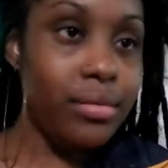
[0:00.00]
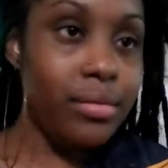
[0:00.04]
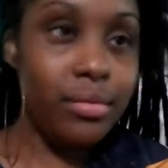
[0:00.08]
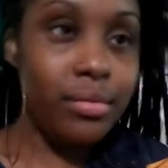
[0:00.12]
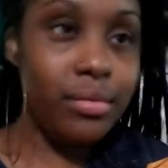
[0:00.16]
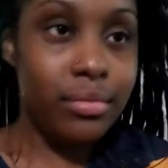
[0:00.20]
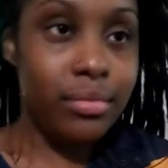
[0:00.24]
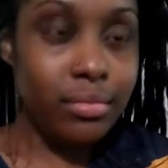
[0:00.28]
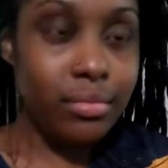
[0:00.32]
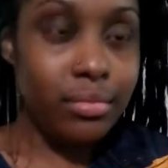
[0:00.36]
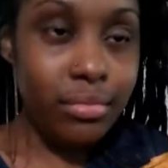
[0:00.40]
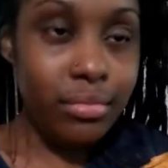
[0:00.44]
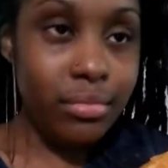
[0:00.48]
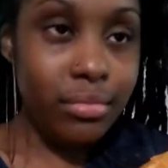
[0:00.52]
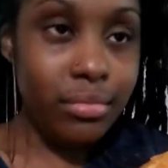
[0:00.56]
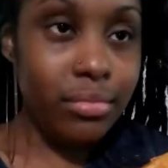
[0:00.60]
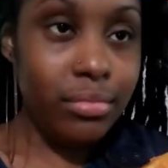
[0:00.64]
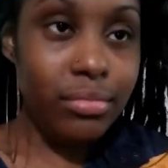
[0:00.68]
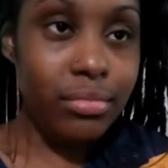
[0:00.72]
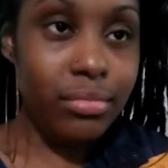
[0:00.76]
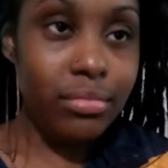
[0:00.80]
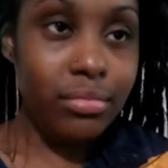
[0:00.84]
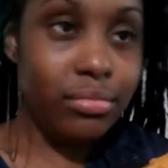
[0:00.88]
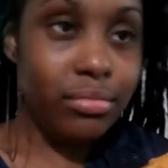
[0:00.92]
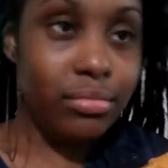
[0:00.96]

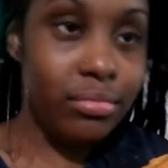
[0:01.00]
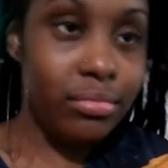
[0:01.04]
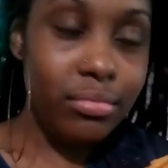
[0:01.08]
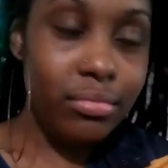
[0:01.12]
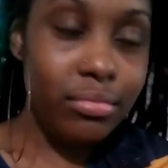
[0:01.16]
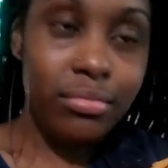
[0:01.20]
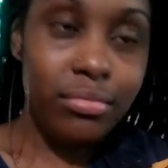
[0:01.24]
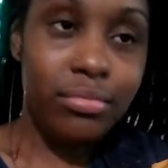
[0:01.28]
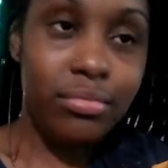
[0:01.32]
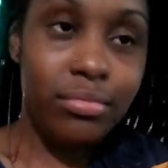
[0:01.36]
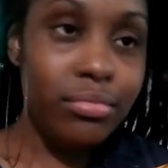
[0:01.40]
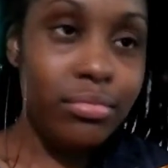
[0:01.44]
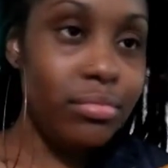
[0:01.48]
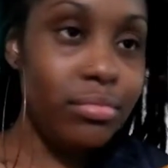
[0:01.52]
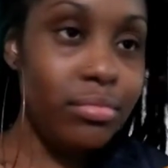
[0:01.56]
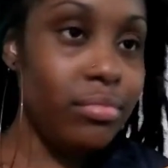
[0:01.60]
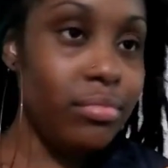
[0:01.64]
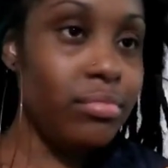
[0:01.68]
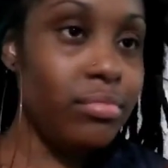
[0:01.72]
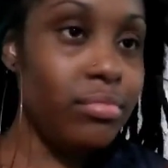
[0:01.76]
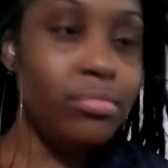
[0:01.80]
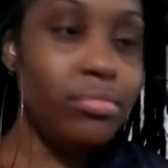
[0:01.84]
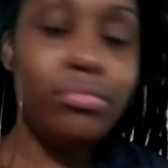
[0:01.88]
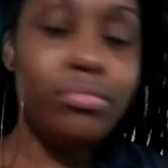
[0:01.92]
[no speech]